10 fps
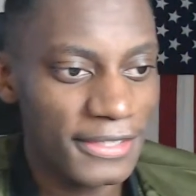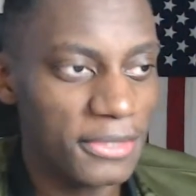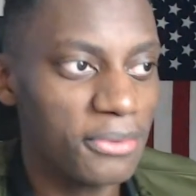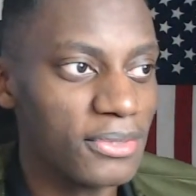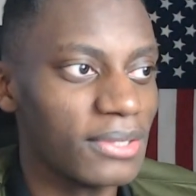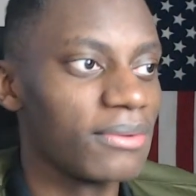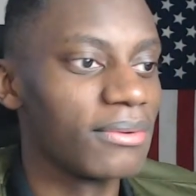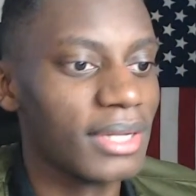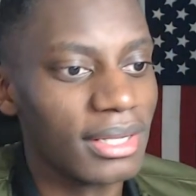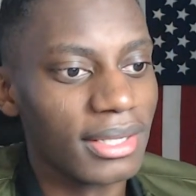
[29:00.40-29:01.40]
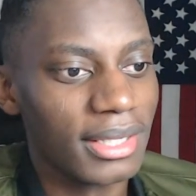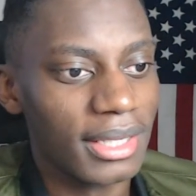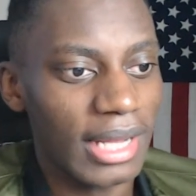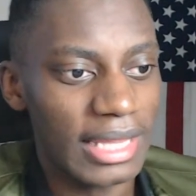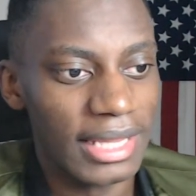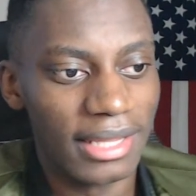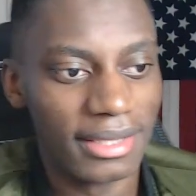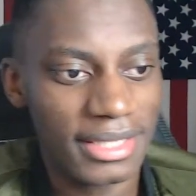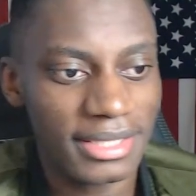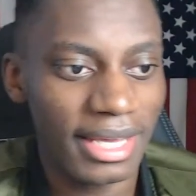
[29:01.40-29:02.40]
2-2. Hey,
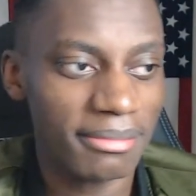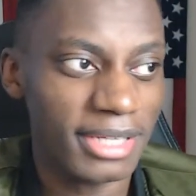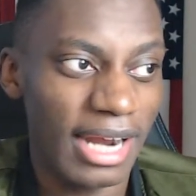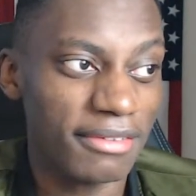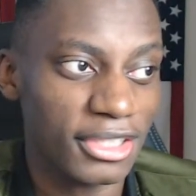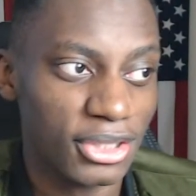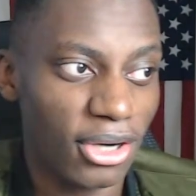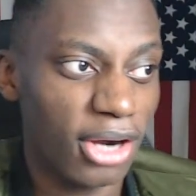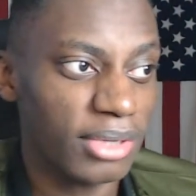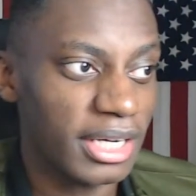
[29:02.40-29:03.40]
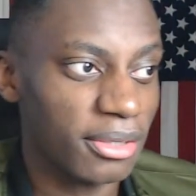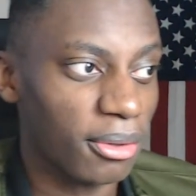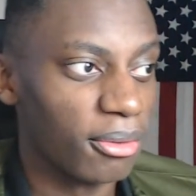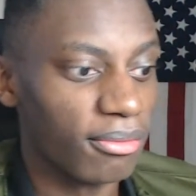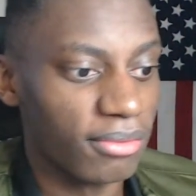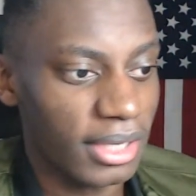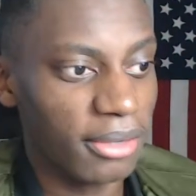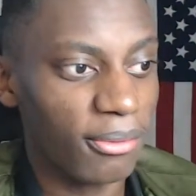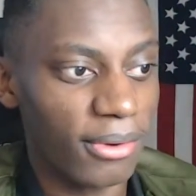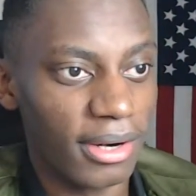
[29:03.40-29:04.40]
this game could have a draw written all over it,
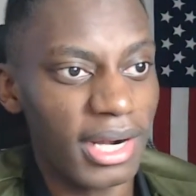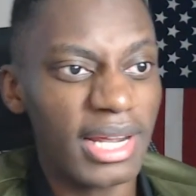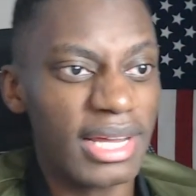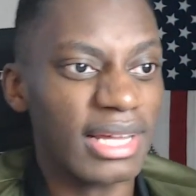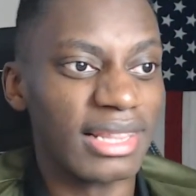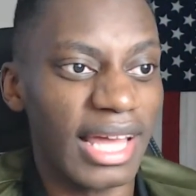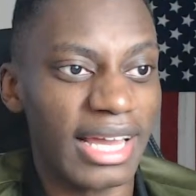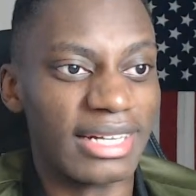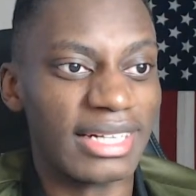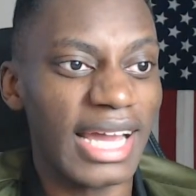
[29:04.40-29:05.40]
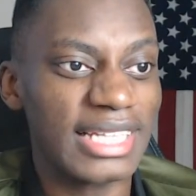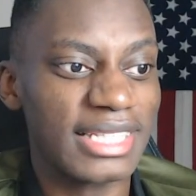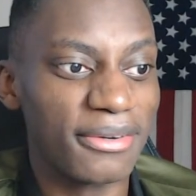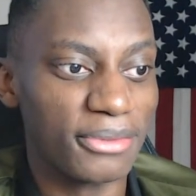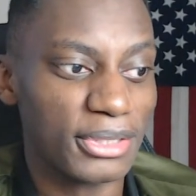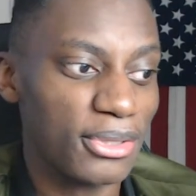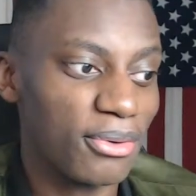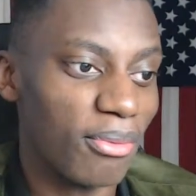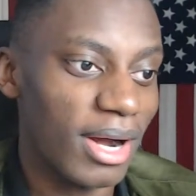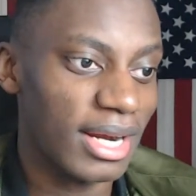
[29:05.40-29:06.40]
or like a nice little
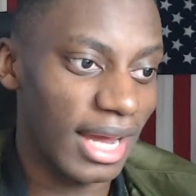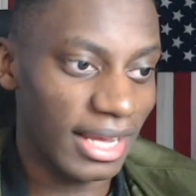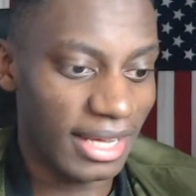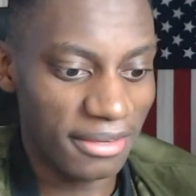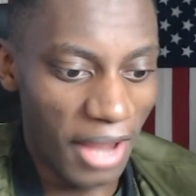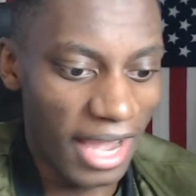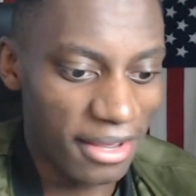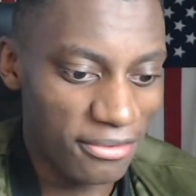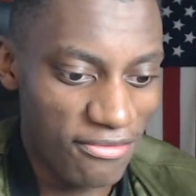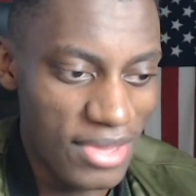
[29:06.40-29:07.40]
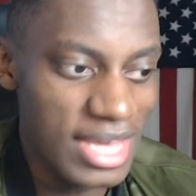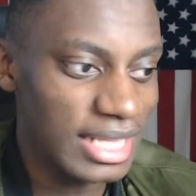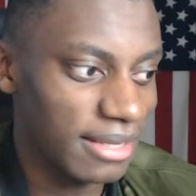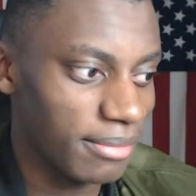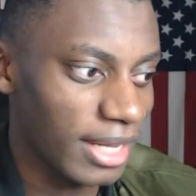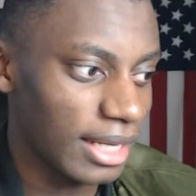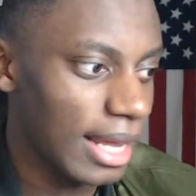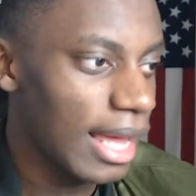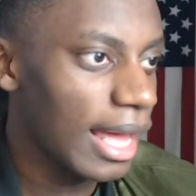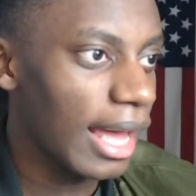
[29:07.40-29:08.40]
2-1. I can feel it, man.
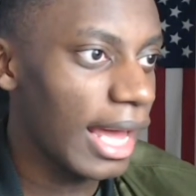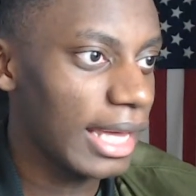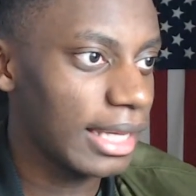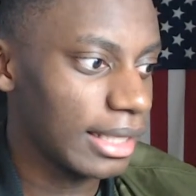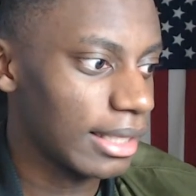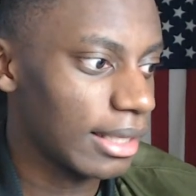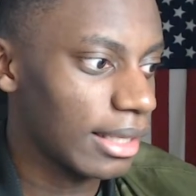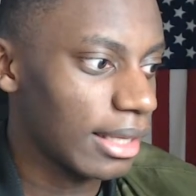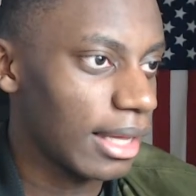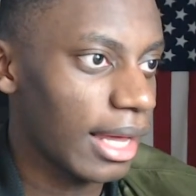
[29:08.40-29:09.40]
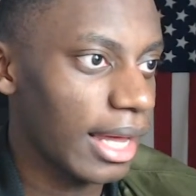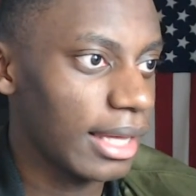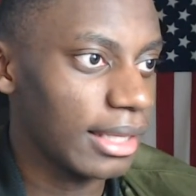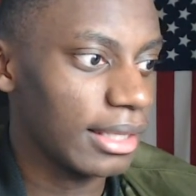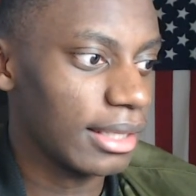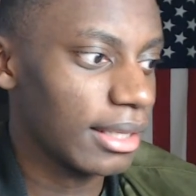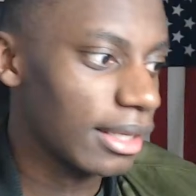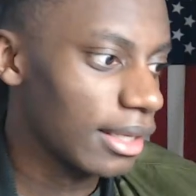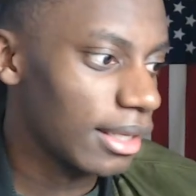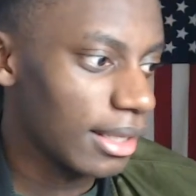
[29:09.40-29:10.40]
Hey,
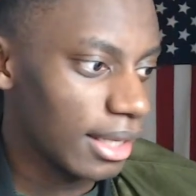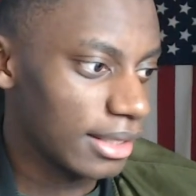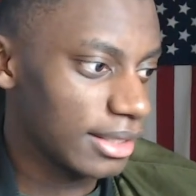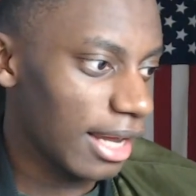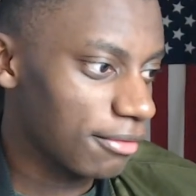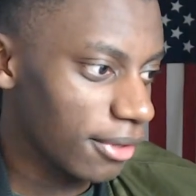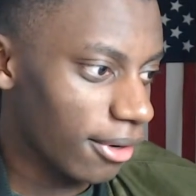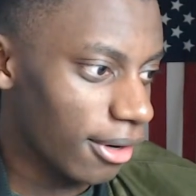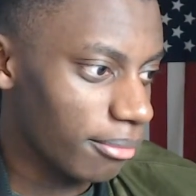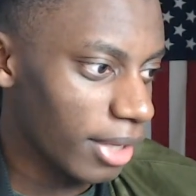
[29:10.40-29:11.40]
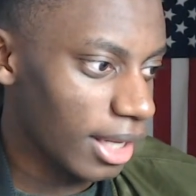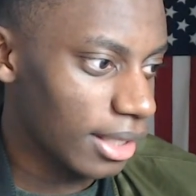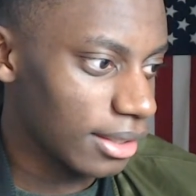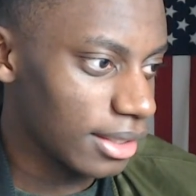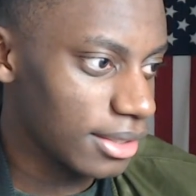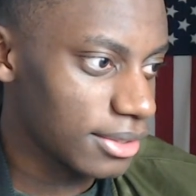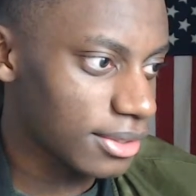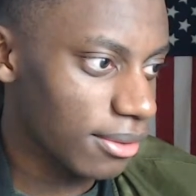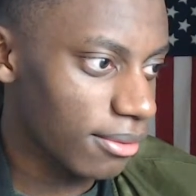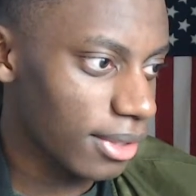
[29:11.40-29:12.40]
oh man, he's
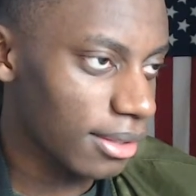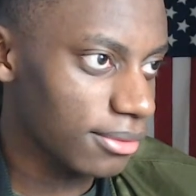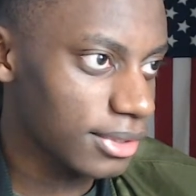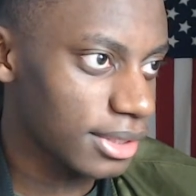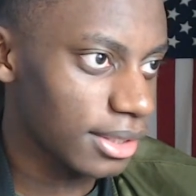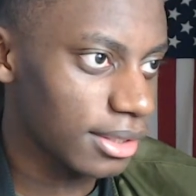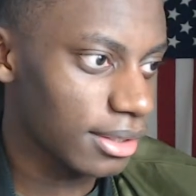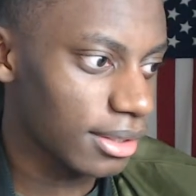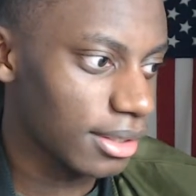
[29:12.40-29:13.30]
so close to.